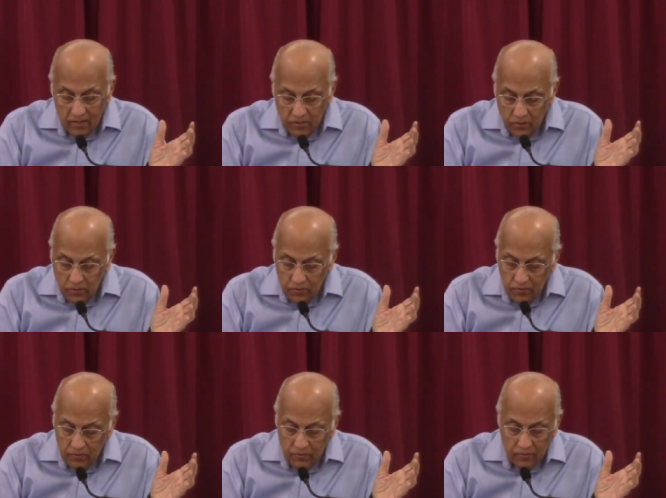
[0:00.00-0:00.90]

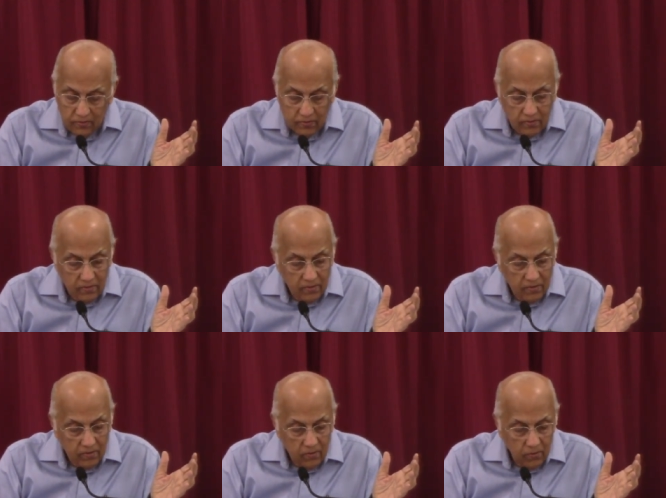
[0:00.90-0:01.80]
So,
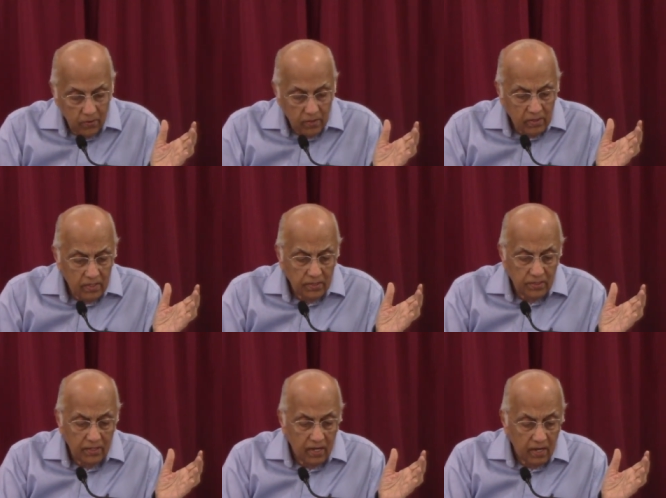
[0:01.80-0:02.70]
what is
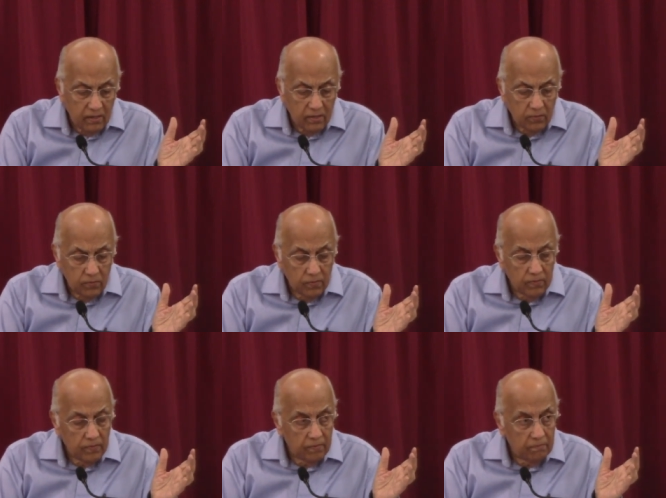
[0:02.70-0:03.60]
the other
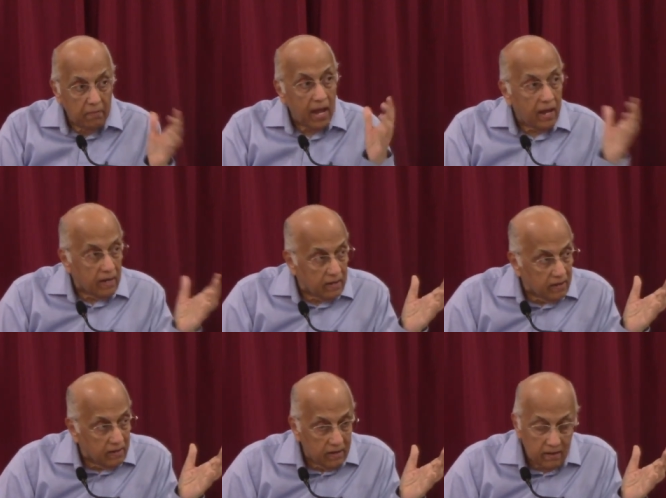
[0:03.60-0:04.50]

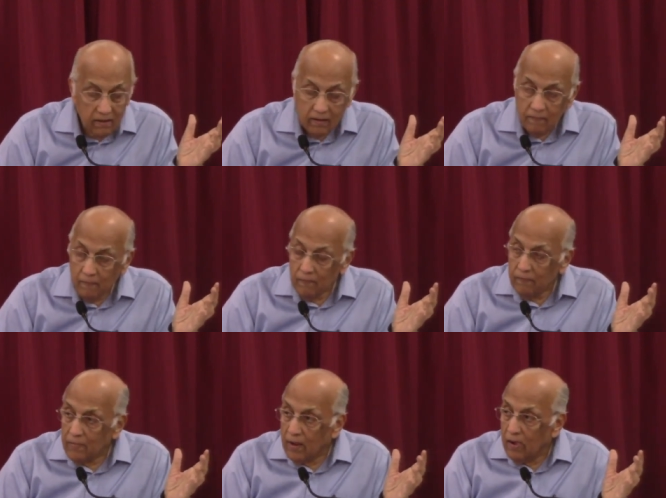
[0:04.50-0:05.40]
man
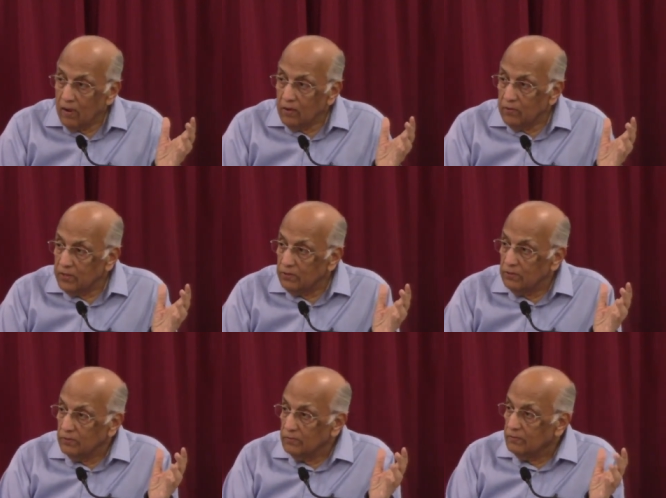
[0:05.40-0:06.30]
with
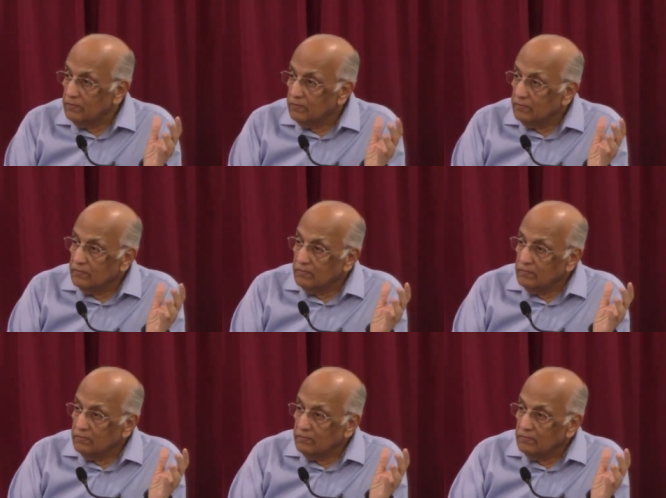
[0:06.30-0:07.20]
whom
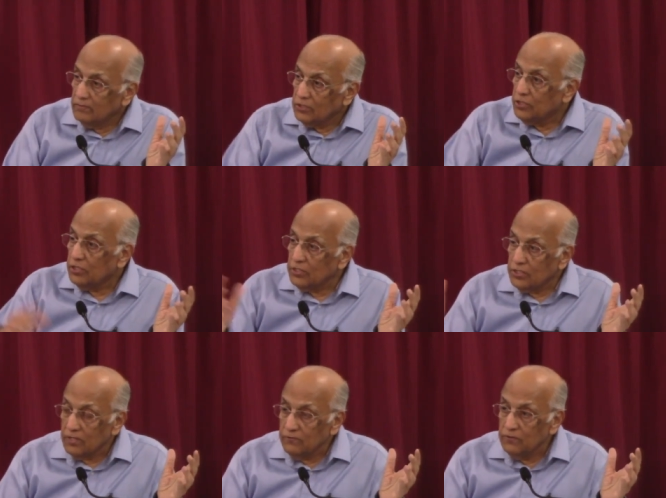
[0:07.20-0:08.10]
the
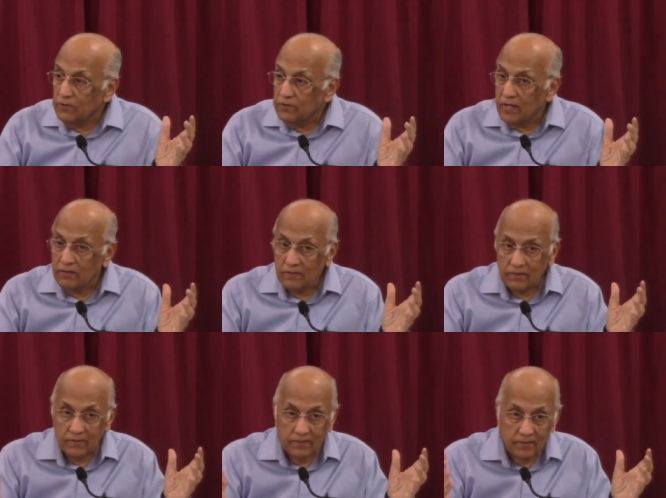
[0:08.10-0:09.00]
church can fool
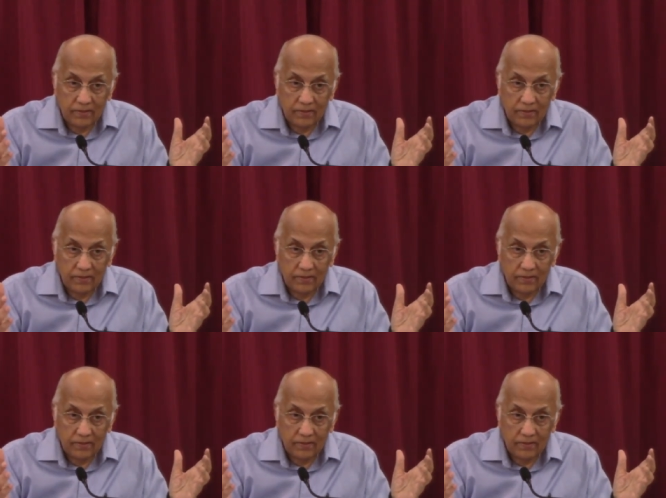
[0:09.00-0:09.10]
around?